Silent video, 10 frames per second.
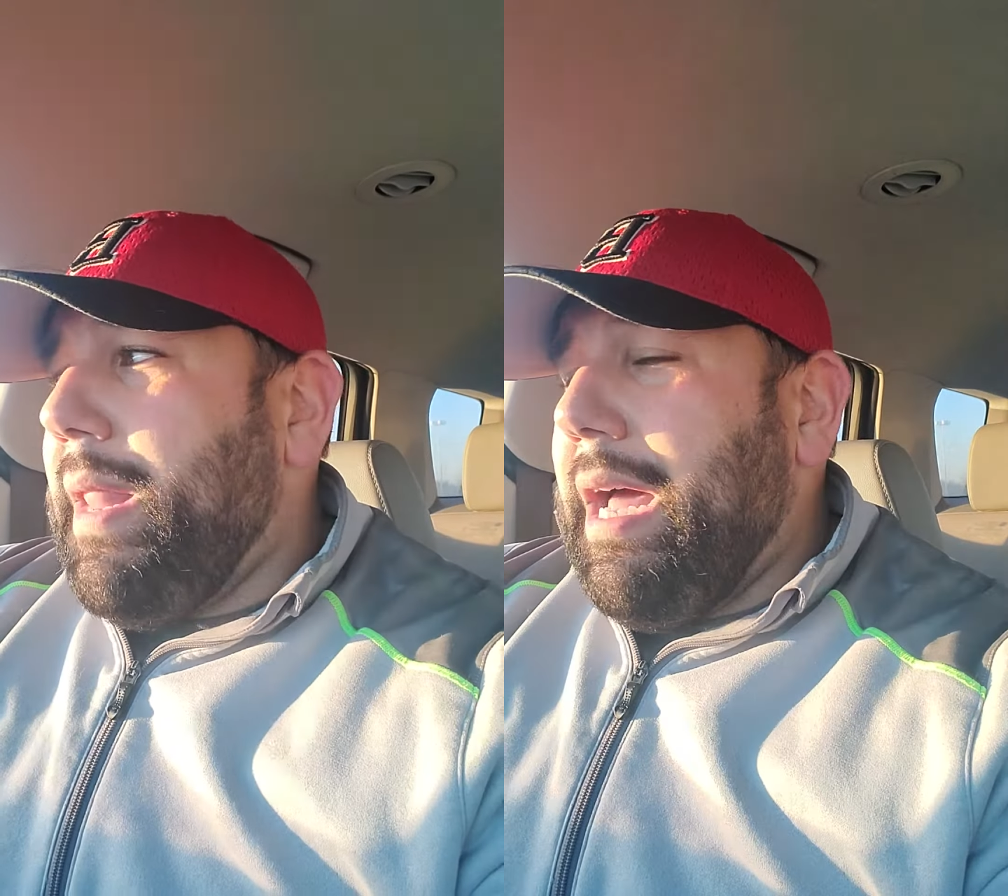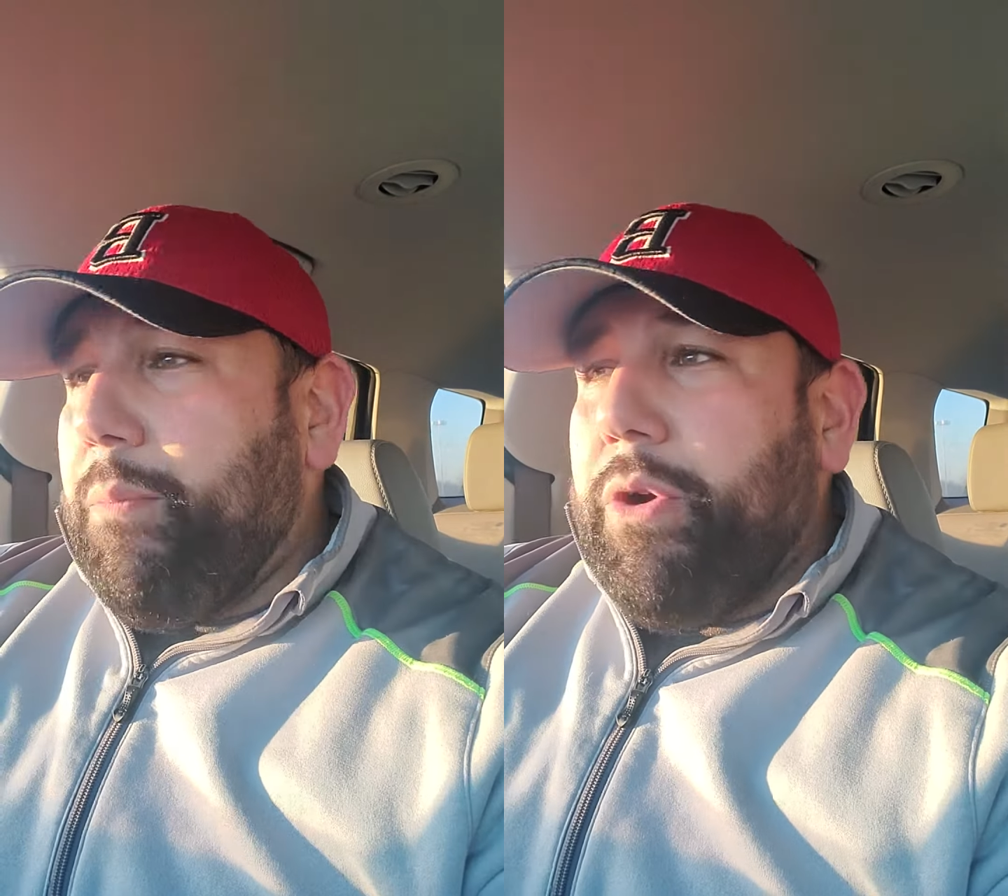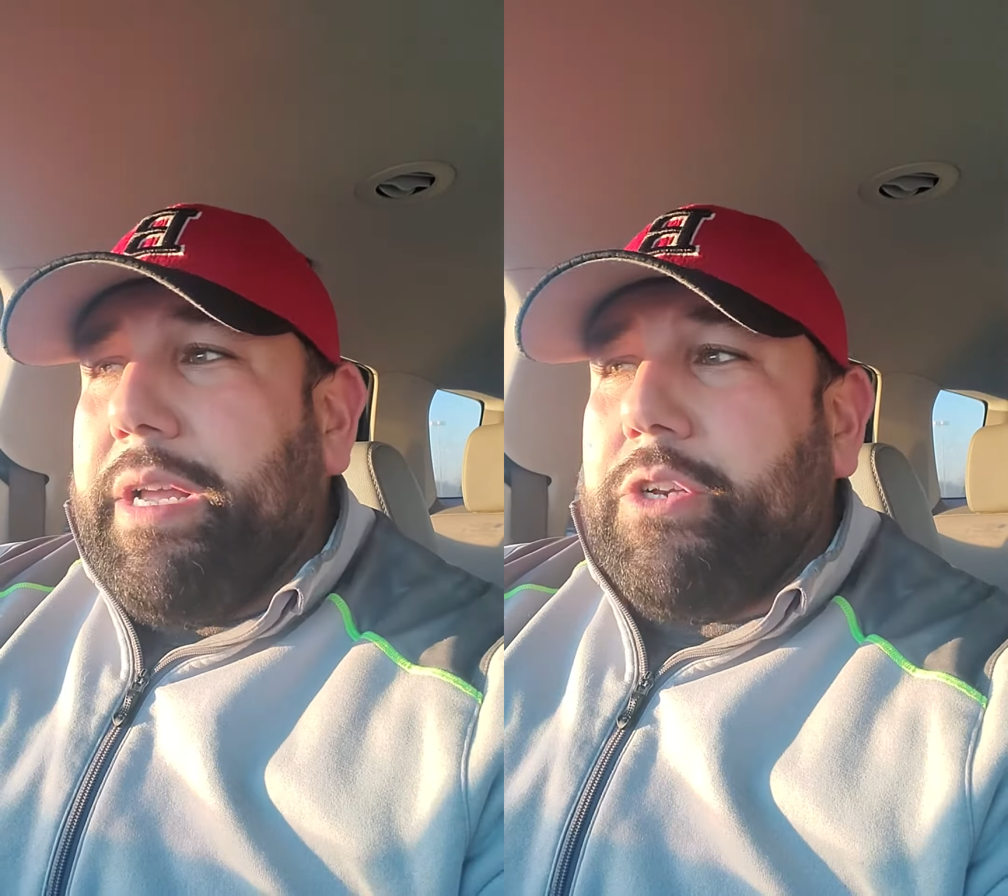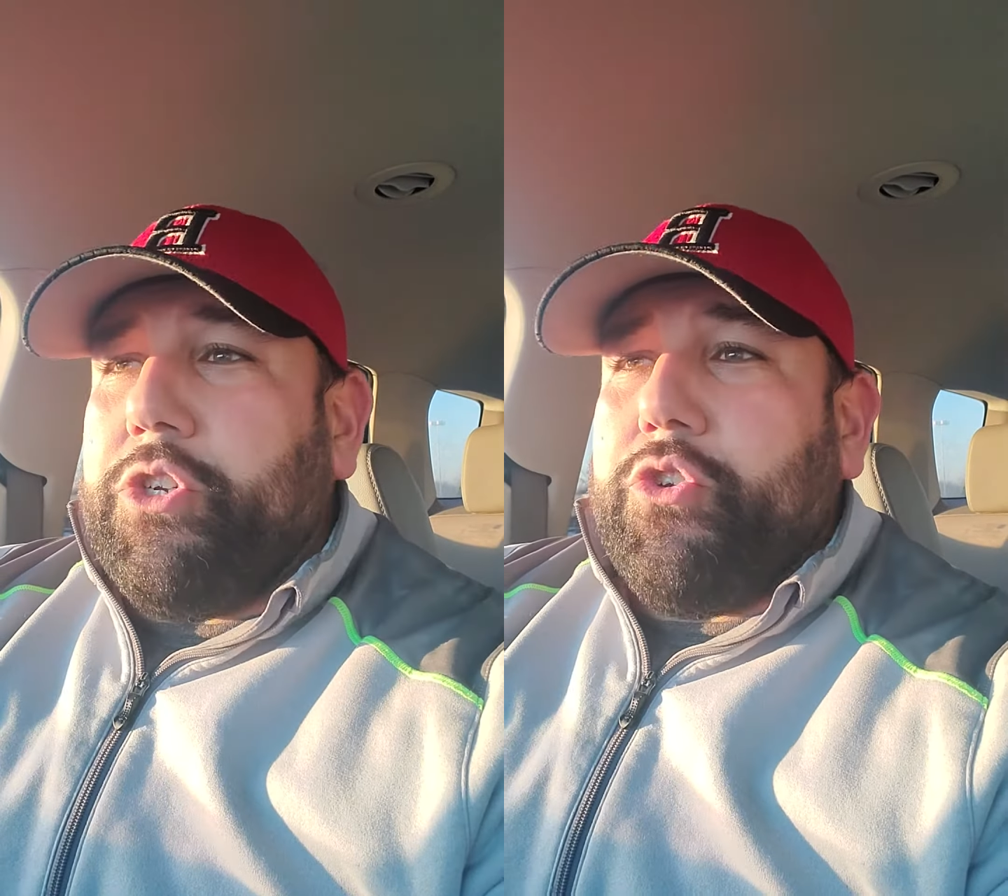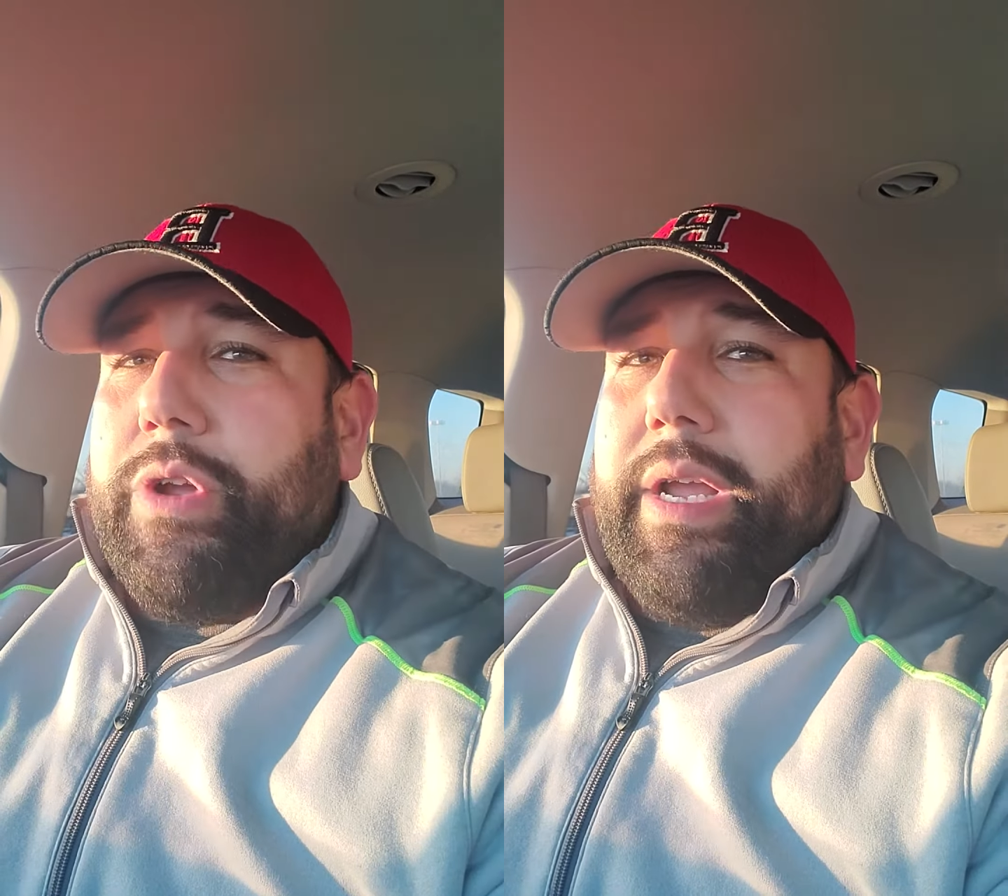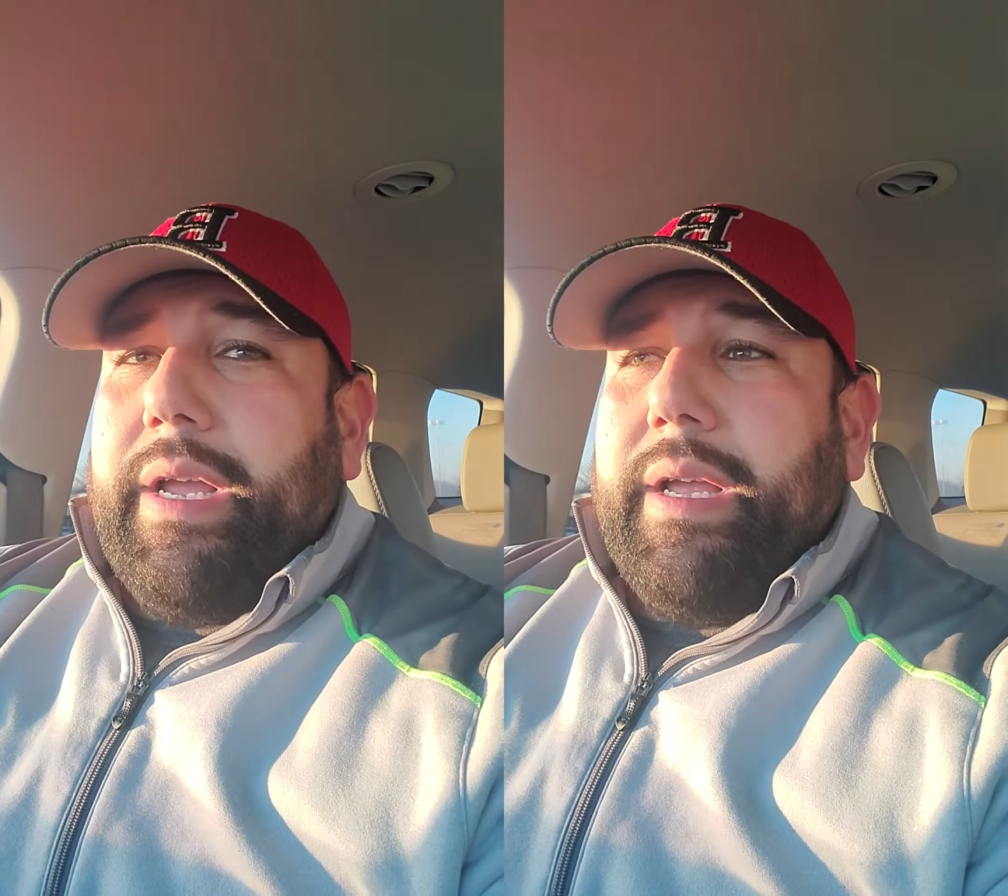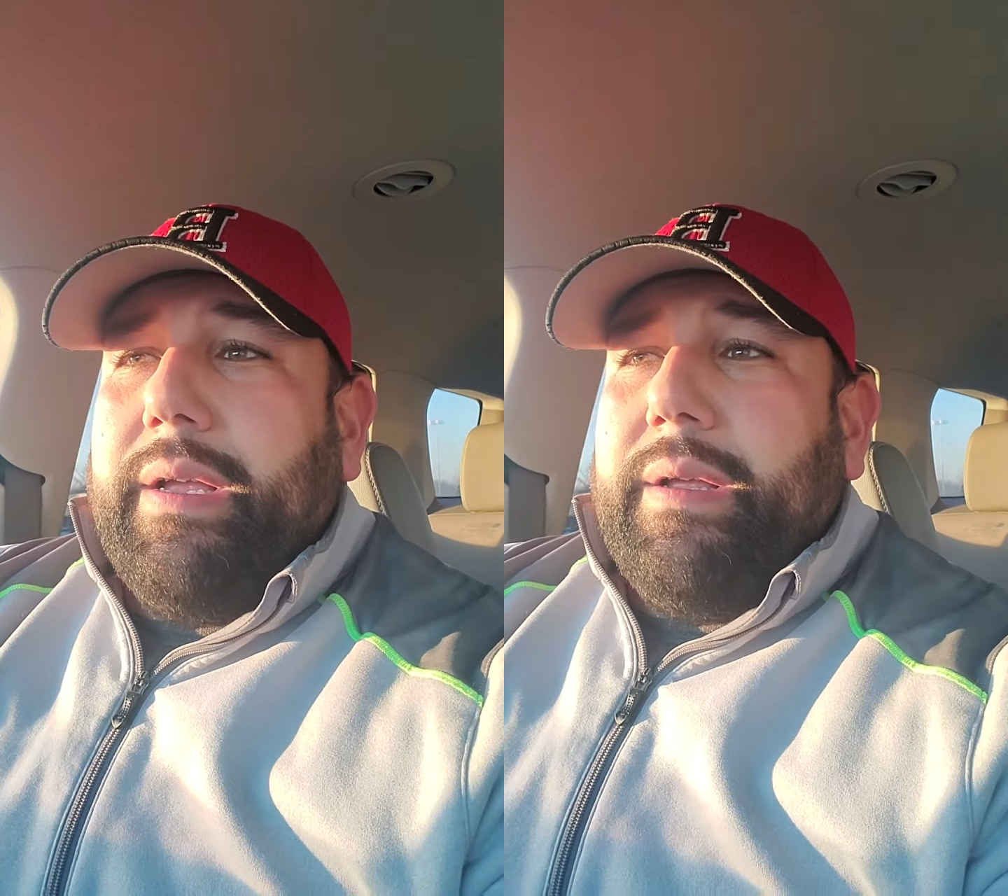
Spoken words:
on a pretty good streak.